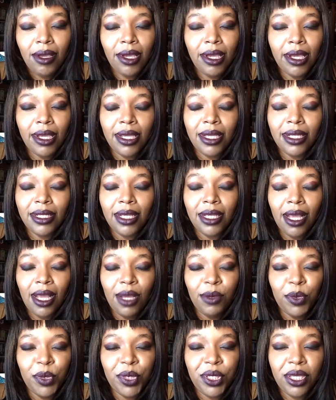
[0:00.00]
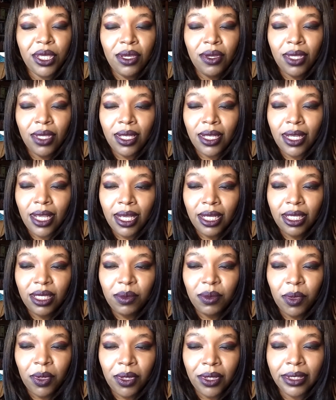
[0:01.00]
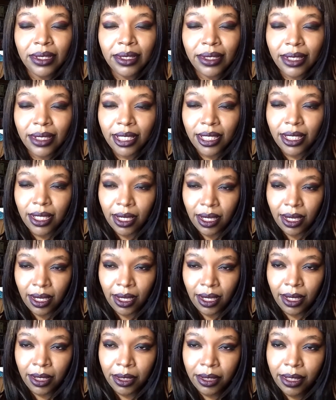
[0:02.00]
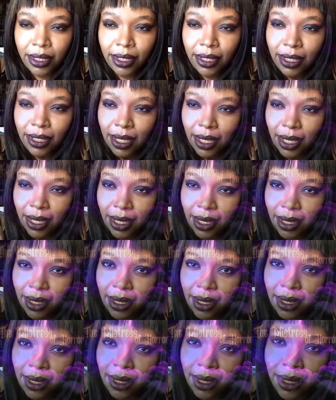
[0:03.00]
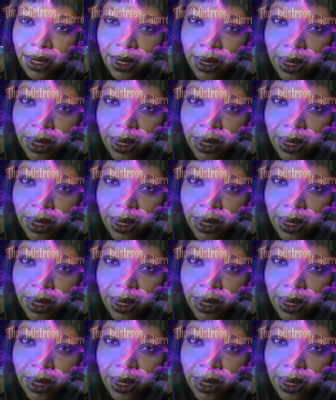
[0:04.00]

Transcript: And I will see you in the next one. Stay scared.